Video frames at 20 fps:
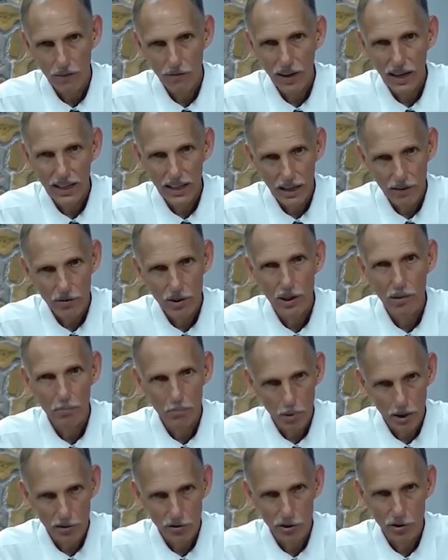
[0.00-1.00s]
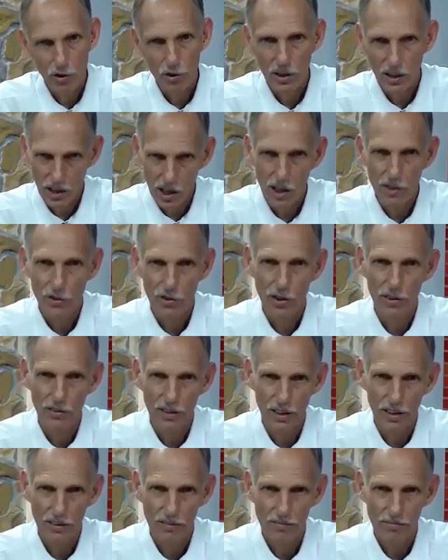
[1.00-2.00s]
if I gave the impression to the
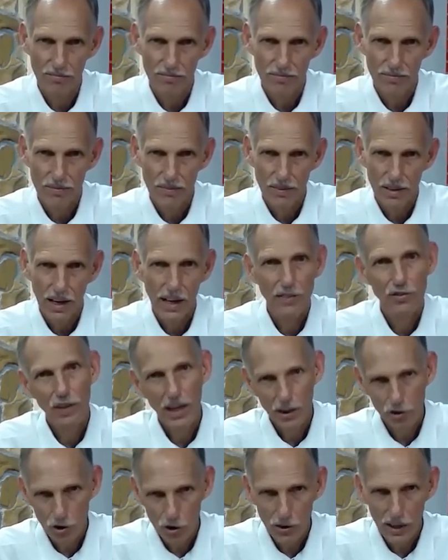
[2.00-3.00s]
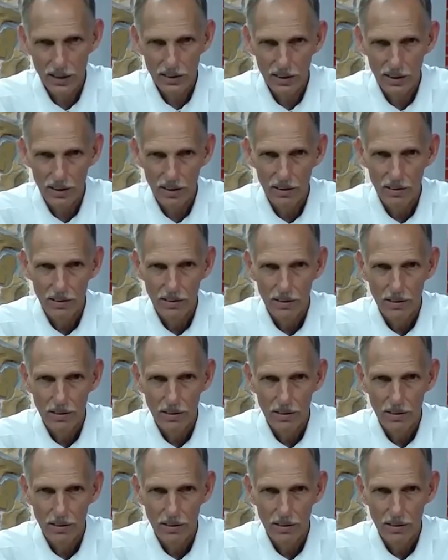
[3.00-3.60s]
contrary. I stand corrected.